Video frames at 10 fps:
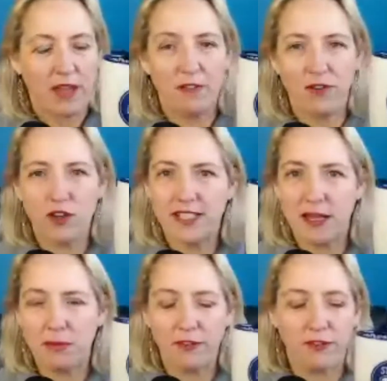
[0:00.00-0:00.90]
if you
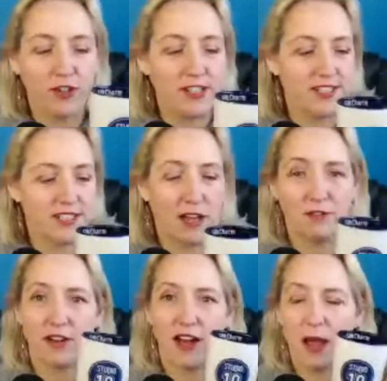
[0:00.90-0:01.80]
send me free
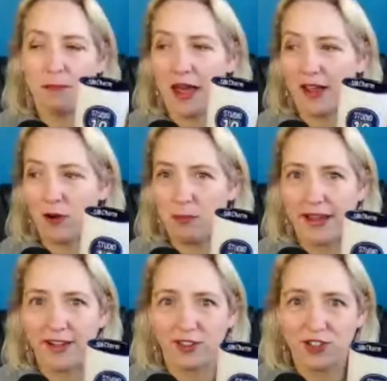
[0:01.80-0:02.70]
stuff, I may or
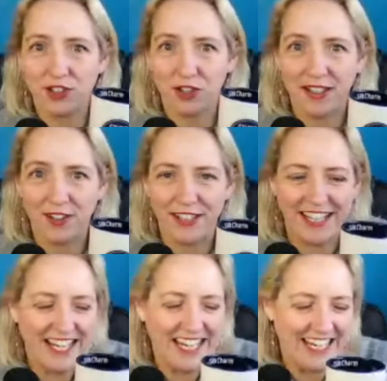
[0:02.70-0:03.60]
may not show it on
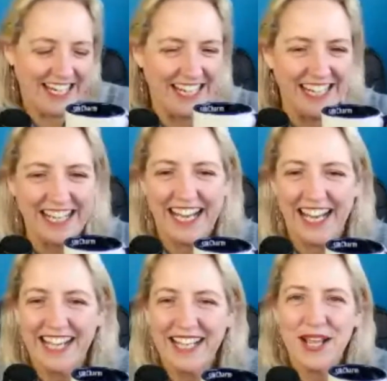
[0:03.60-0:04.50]
here,
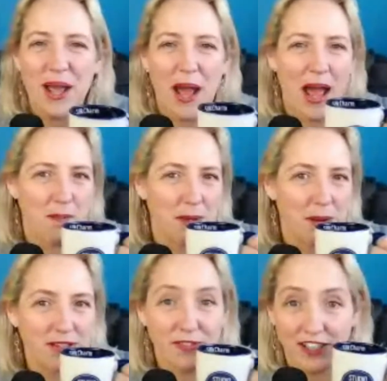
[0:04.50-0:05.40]
but I'm
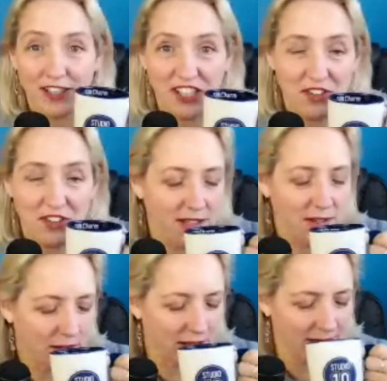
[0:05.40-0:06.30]
definitely going to use it.